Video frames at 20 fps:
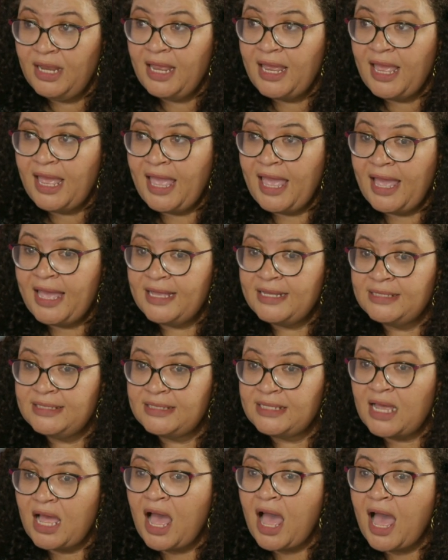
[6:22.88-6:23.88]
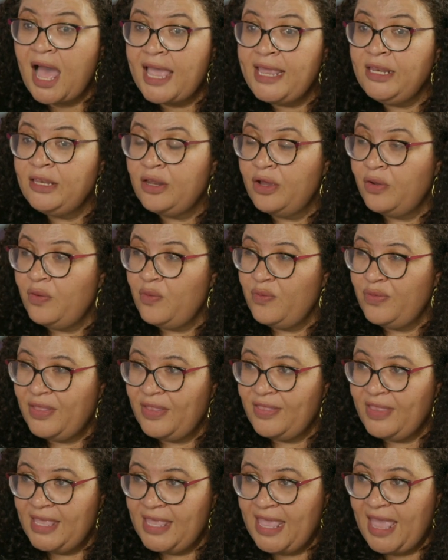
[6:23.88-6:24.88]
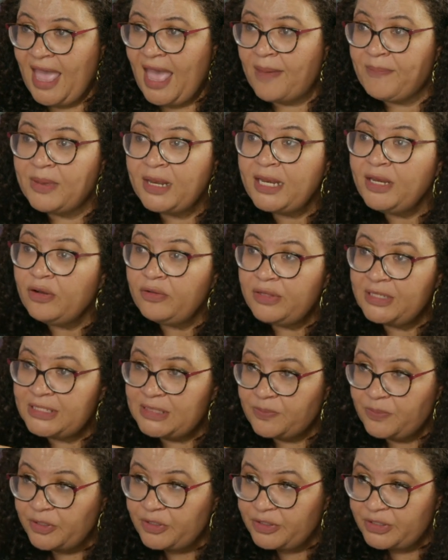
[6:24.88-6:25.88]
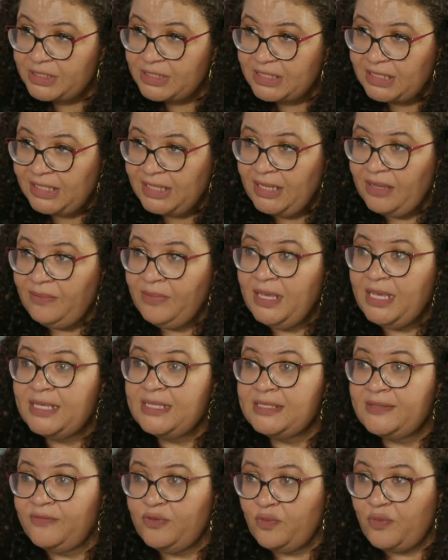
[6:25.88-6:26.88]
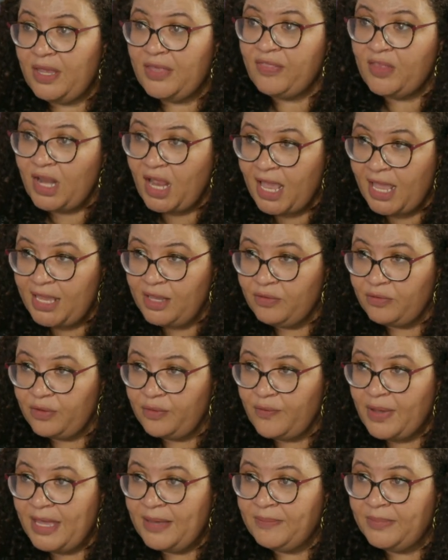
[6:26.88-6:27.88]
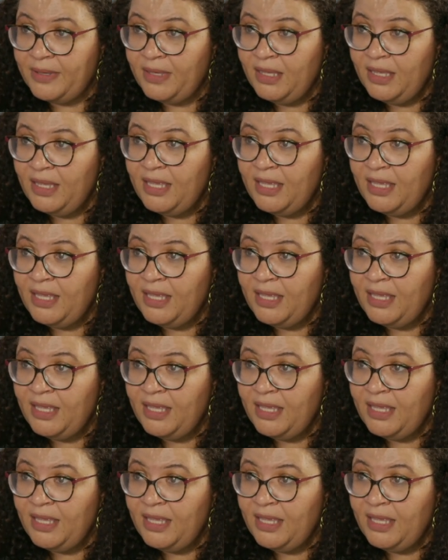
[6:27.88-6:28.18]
And I know that the gap, and I know this personally because of the way that I grew up,